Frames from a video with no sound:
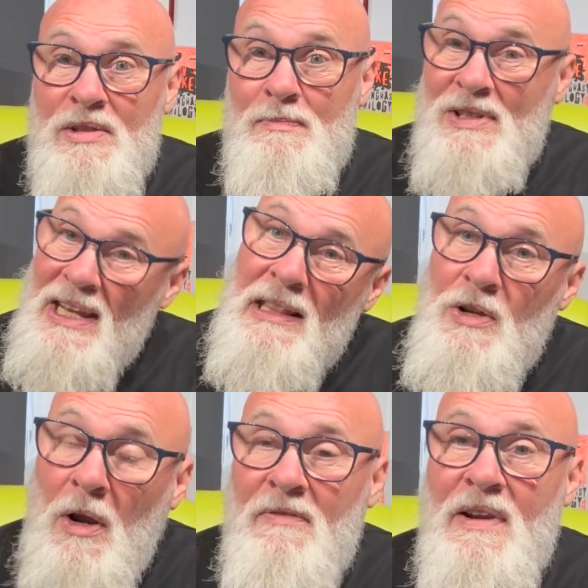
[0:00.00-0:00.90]
particularly
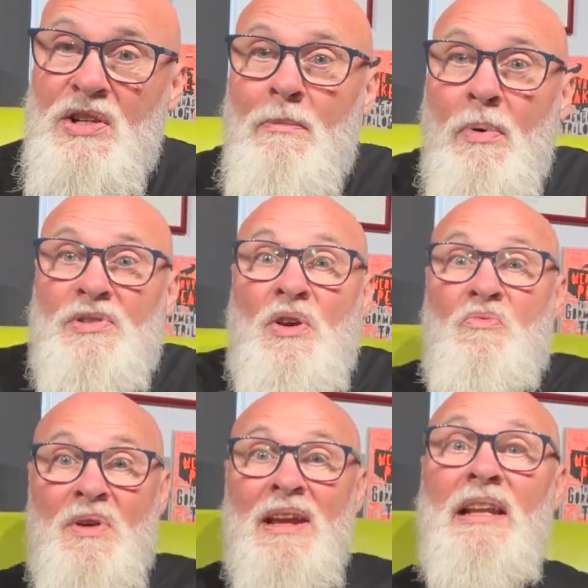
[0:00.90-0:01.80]
non-fiction books that
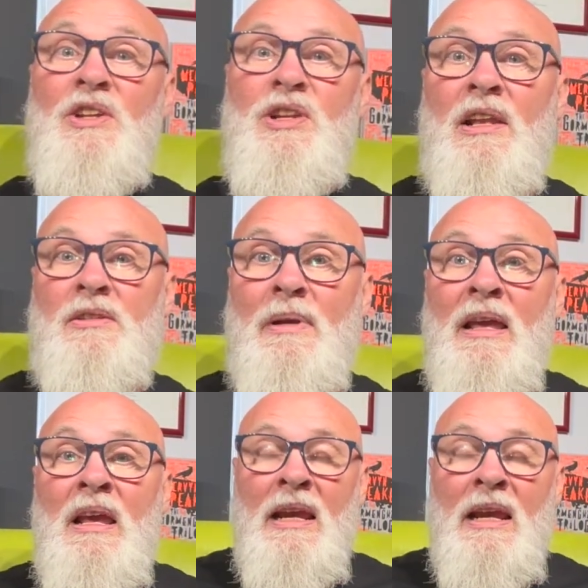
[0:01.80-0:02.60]
really challenged me.